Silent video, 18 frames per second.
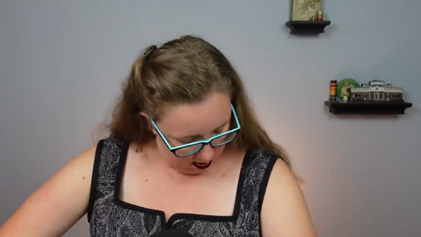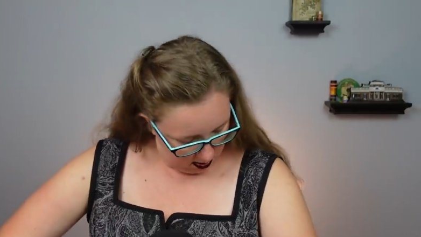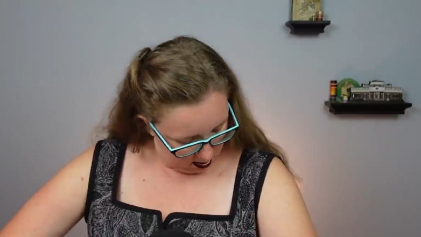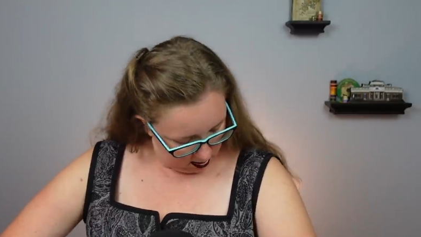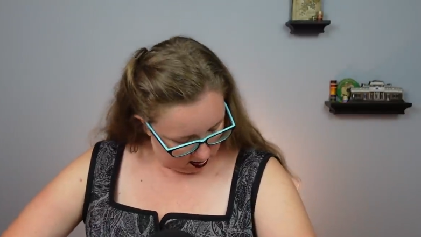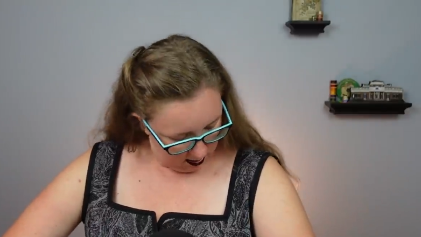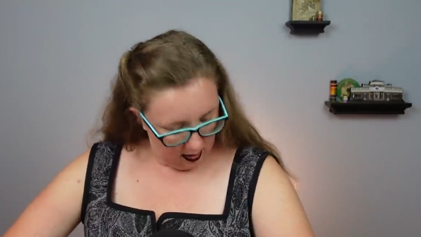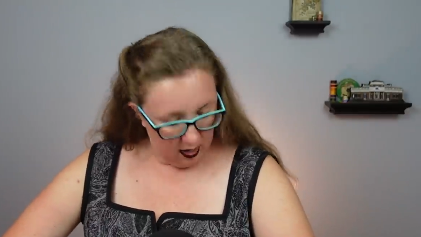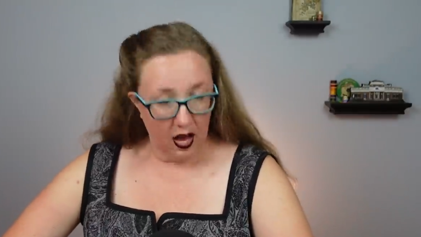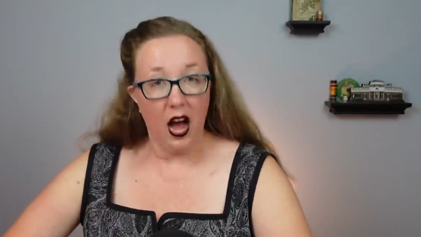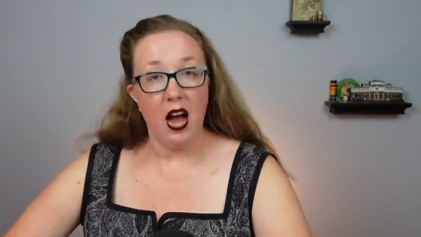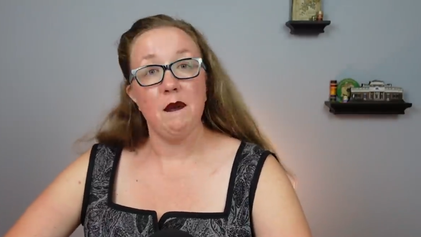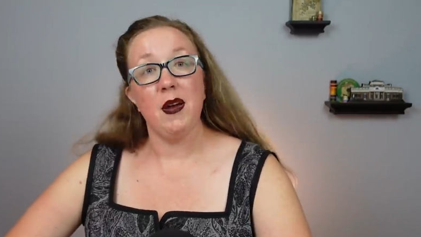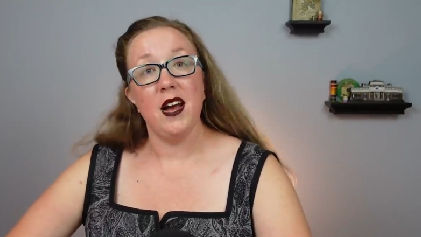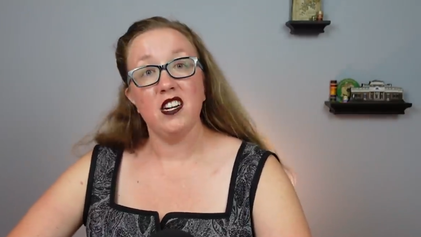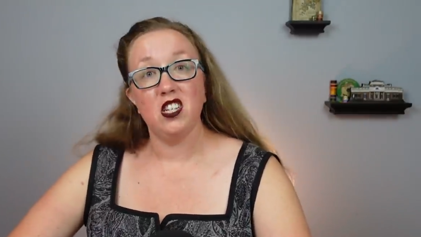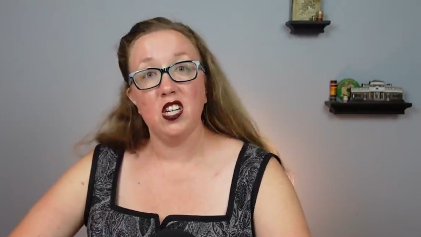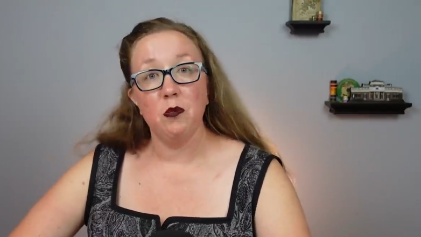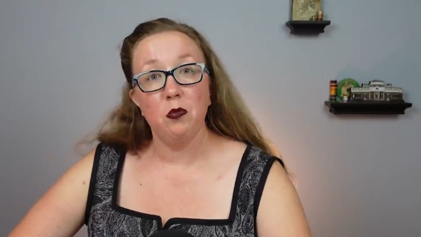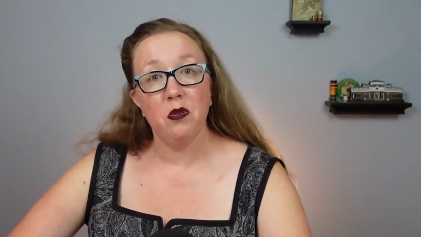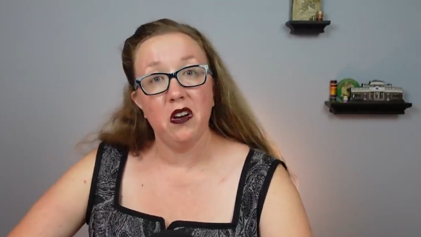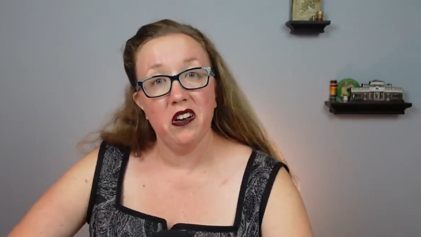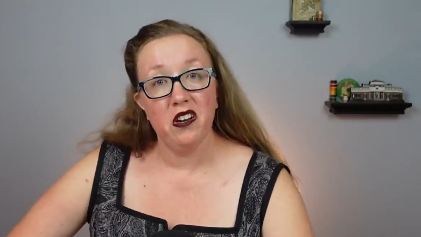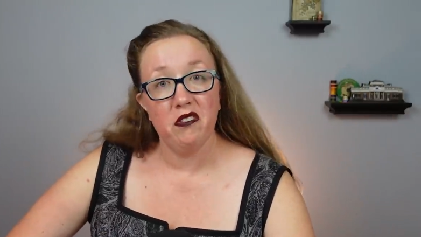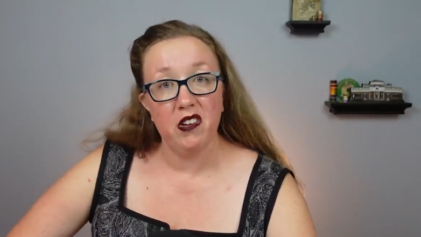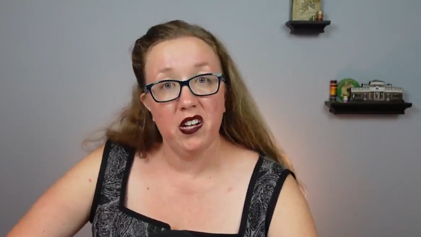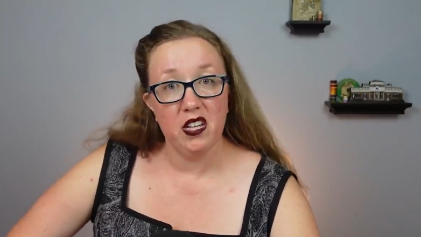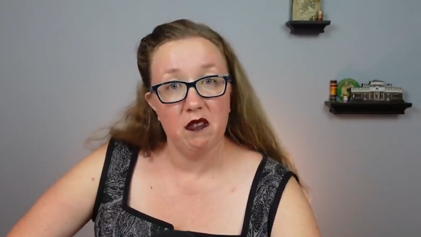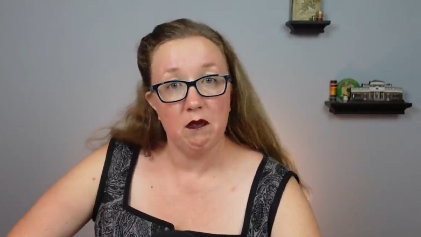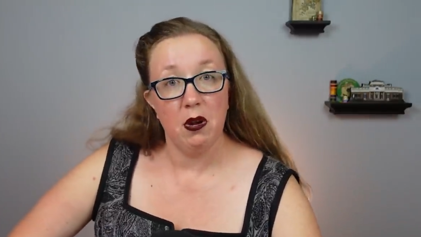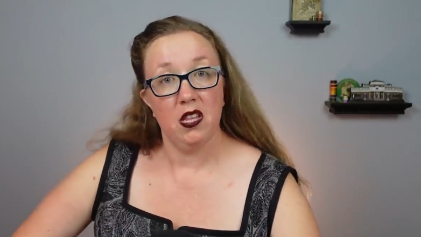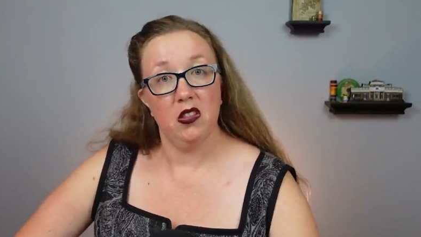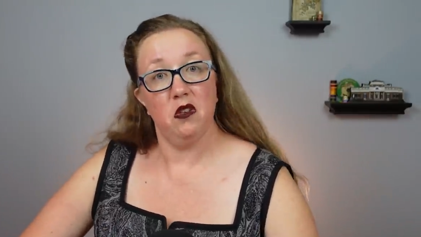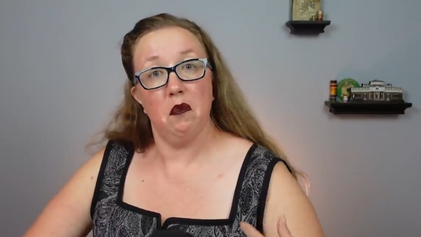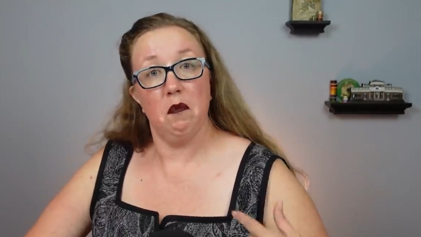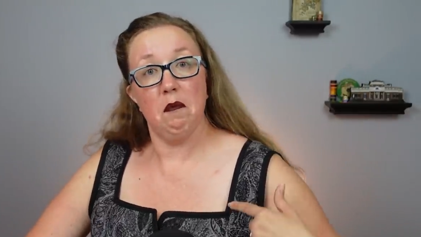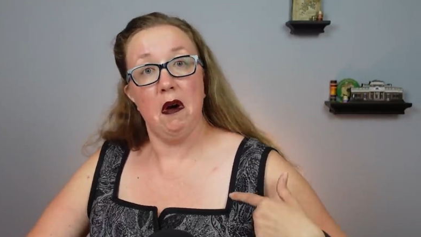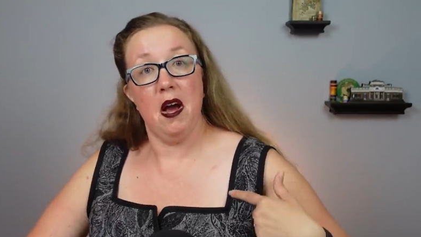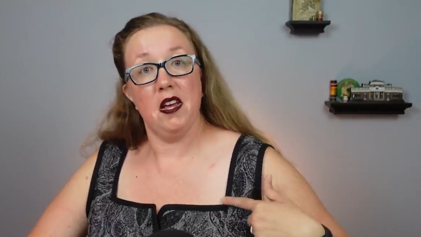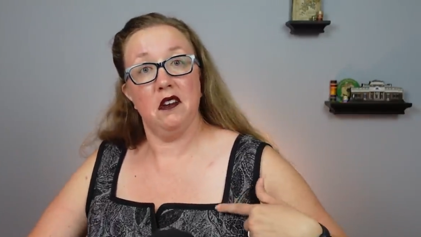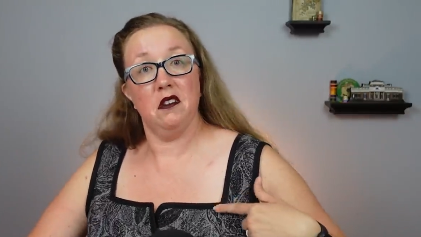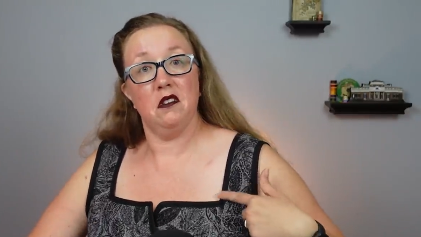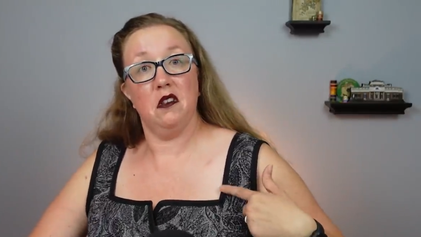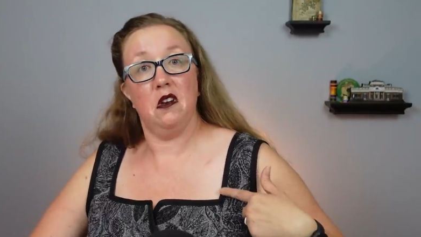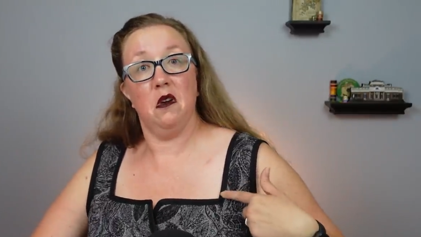Uh, I'm actually proud of uh, my little mitered